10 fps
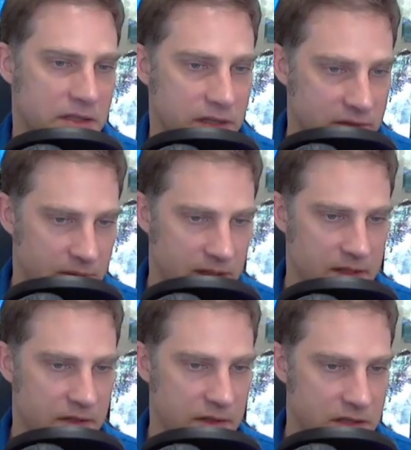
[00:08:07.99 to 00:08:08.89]
So
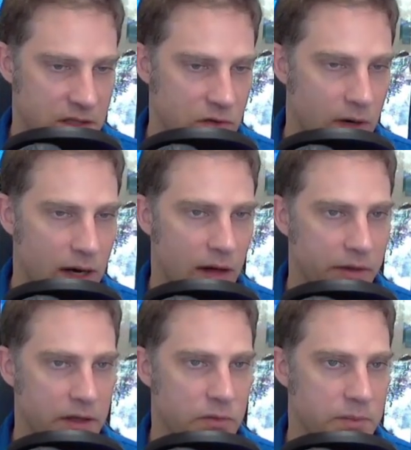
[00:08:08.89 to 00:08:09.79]
so this is the URL
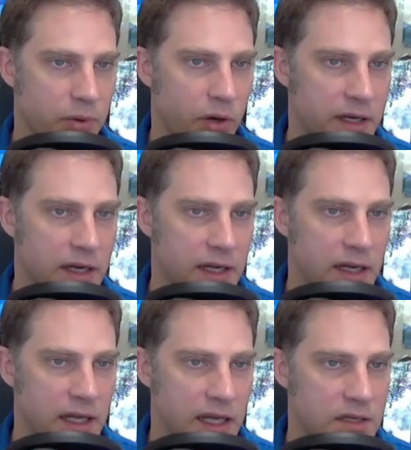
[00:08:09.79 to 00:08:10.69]
that you would put
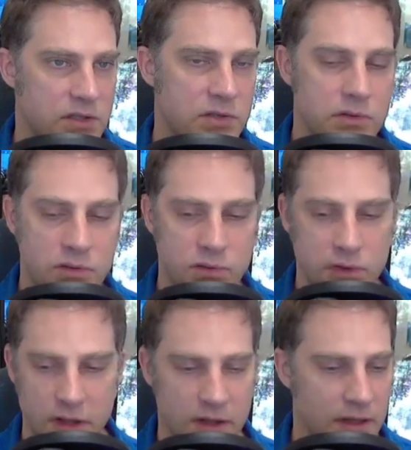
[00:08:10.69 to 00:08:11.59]
into
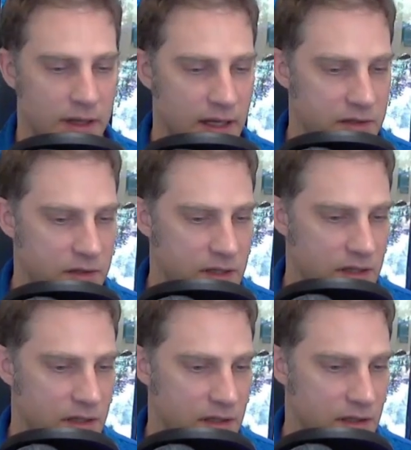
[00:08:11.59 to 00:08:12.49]

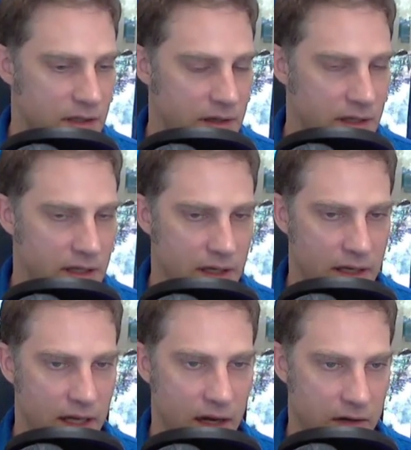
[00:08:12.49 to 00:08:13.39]
the
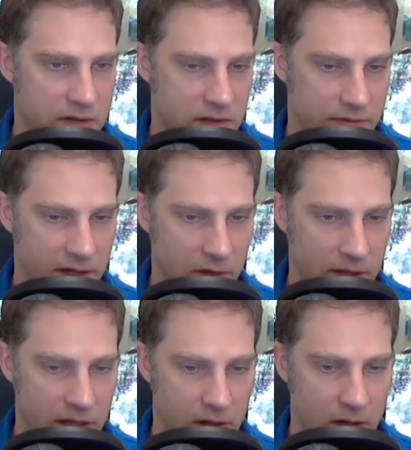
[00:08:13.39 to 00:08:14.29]
here. So if I go
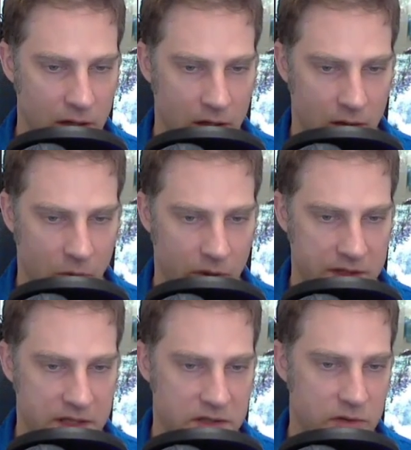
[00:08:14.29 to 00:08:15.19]
here, what is this